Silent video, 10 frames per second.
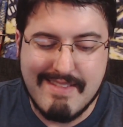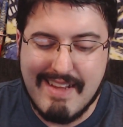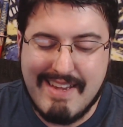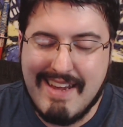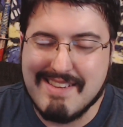
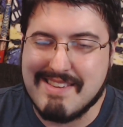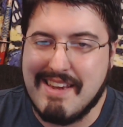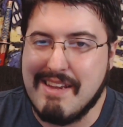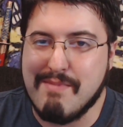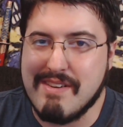I hate to
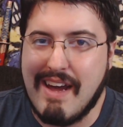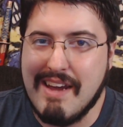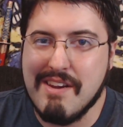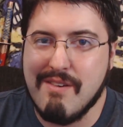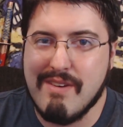say it, but I
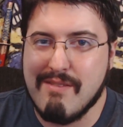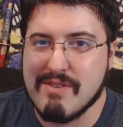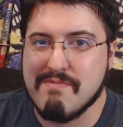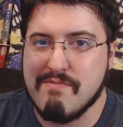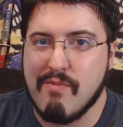know it
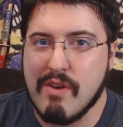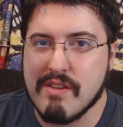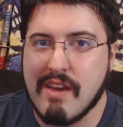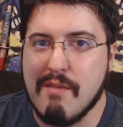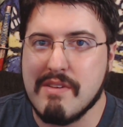was one of the
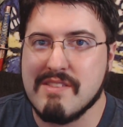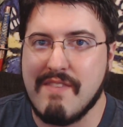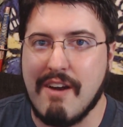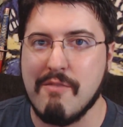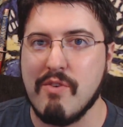companies
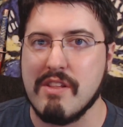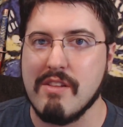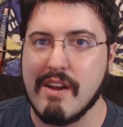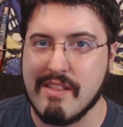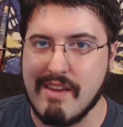founded with a
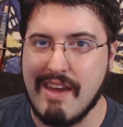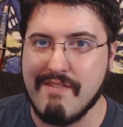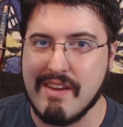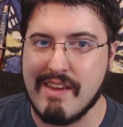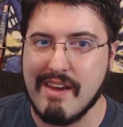lot of the
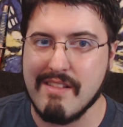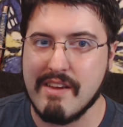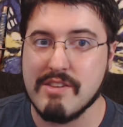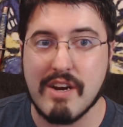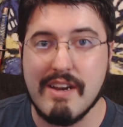
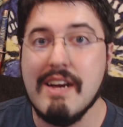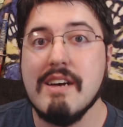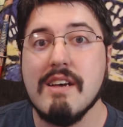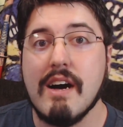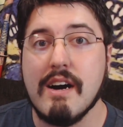Evangelion, sorry,
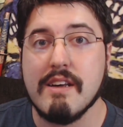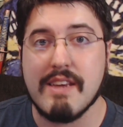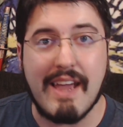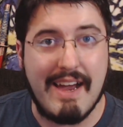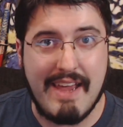uh, the
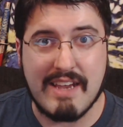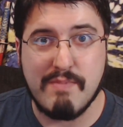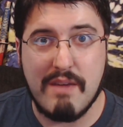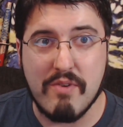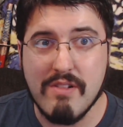Gainax
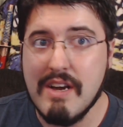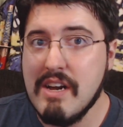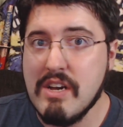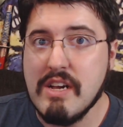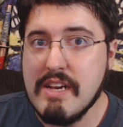people.
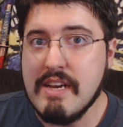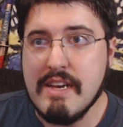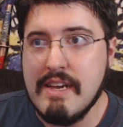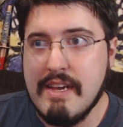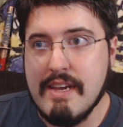
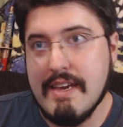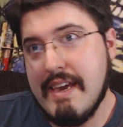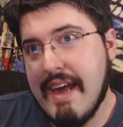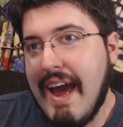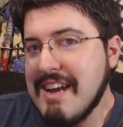
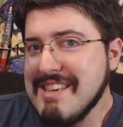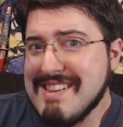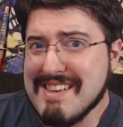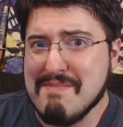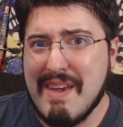It actually
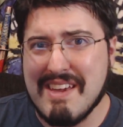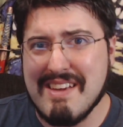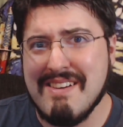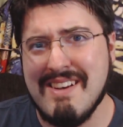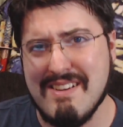does make
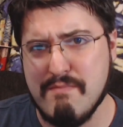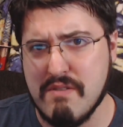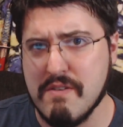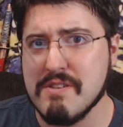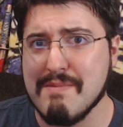a
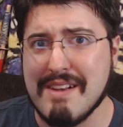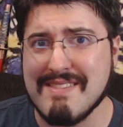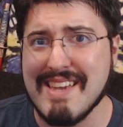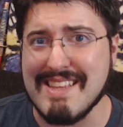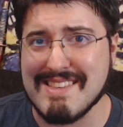perverse amount of
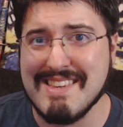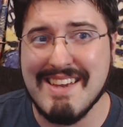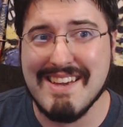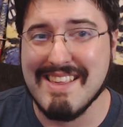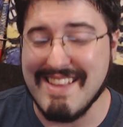sense.
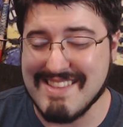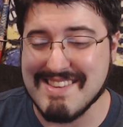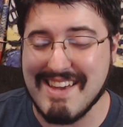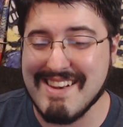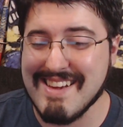That
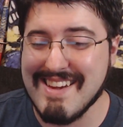said,